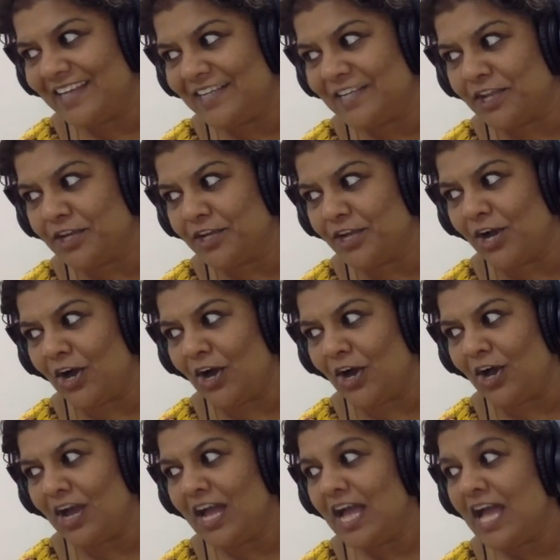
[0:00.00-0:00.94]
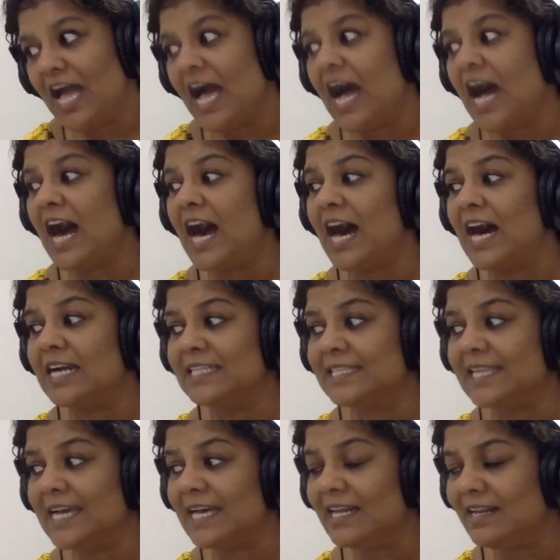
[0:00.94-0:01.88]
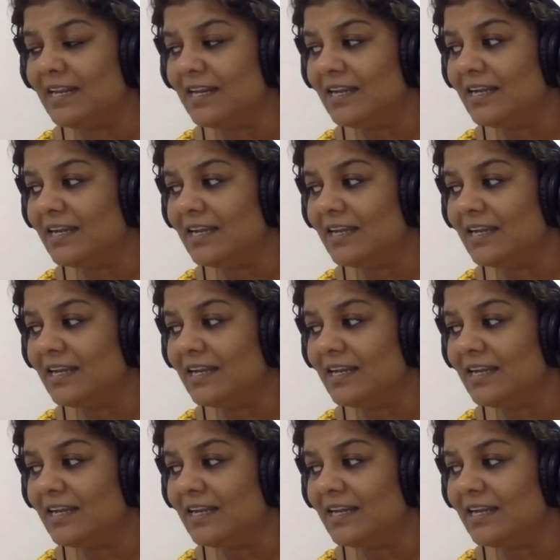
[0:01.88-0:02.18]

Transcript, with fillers: do you know? Arthur